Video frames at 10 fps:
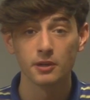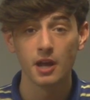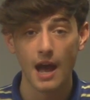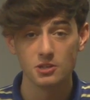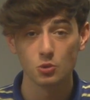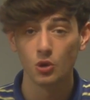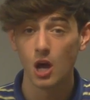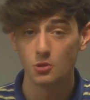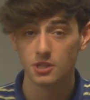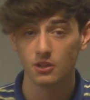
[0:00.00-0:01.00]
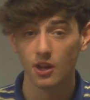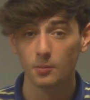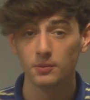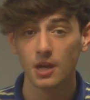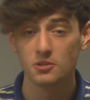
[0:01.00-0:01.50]
High School HOSA Club will
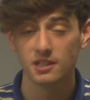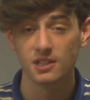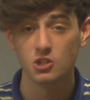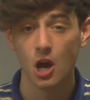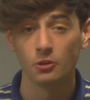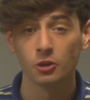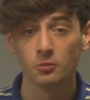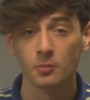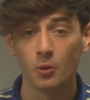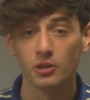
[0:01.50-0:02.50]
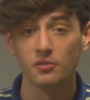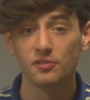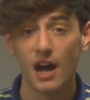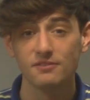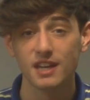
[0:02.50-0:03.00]
be hosting the John Crone Memorial
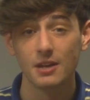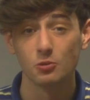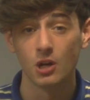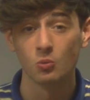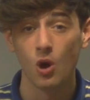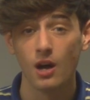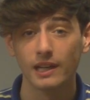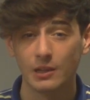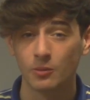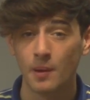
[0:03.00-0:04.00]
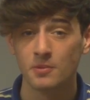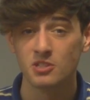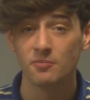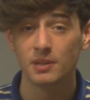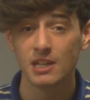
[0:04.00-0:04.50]
5K Run Walk in remembrance
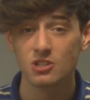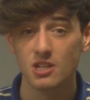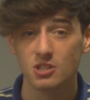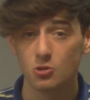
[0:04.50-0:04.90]
of BHS Social